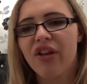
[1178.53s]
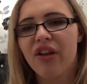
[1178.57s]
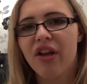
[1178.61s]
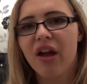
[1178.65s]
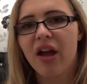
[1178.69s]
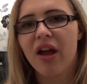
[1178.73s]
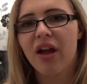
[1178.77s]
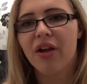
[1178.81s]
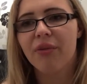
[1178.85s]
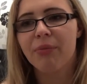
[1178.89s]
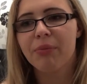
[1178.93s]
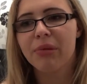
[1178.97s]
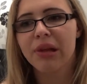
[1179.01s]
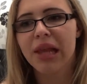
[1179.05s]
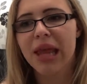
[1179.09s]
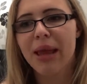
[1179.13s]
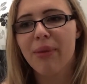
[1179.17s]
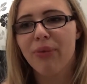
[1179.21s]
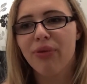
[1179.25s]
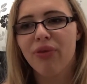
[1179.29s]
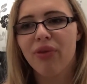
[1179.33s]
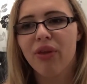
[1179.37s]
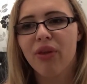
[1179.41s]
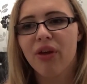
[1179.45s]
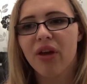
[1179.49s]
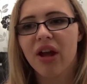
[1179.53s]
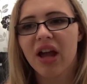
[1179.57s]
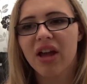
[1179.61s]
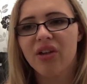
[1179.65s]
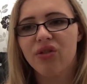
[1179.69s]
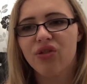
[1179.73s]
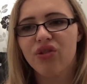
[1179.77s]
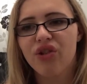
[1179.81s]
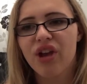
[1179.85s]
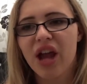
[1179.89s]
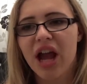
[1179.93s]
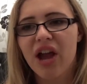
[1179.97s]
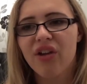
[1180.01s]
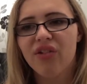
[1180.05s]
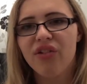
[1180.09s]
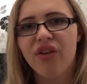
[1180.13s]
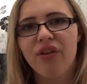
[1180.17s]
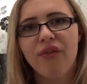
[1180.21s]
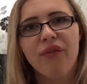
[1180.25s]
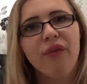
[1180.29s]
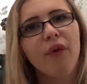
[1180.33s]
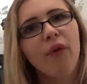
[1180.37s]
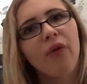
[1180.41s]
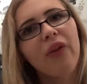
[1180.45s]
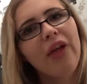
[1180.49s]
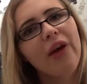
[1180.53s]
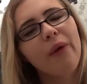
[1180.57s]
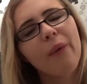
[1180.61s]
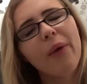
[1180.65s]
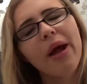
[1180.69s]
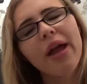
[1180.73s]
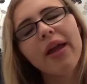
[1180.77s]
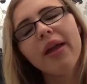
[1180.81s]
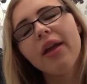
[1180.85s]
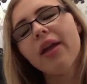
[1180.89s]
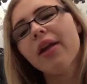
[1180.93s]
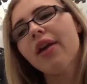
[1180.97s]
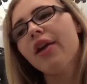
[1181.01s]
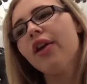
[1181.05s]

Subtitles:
kind of believes that can she actually feel that way.